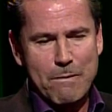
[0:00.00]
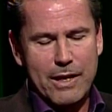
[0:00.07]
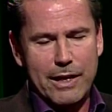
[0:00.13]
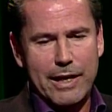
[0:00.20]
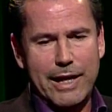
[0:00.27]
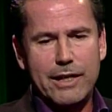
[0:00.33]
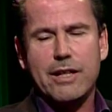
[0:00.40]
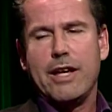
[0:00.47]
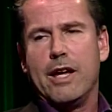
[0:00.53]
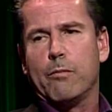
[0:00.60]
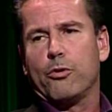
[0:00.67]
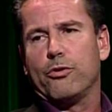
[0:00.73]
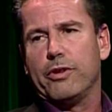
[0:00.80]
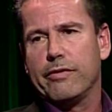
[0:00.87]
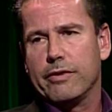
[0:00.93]
at
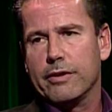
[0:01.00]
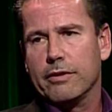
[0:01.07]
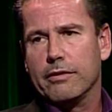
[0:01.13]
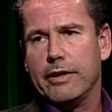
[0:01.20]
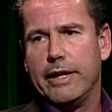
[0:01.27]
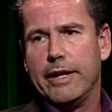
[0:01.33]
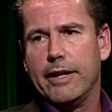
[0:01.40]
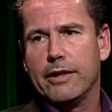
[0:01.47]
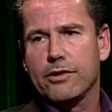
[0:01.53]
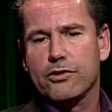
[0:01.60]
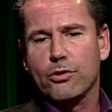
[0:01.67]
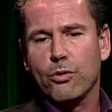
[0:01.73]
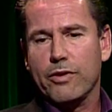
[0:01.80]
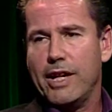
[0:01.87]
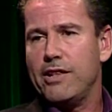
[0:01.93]
Campbell River, and
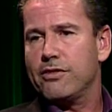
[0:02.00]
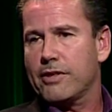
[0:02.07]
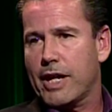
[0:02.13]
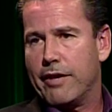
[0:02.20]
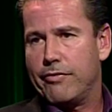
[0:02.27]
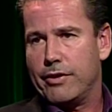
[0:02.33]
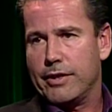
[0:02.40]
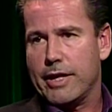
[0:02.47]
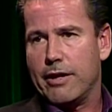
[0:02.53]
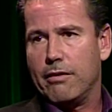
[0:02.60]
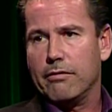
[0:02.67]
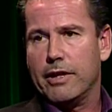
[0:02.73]
so they staff it now,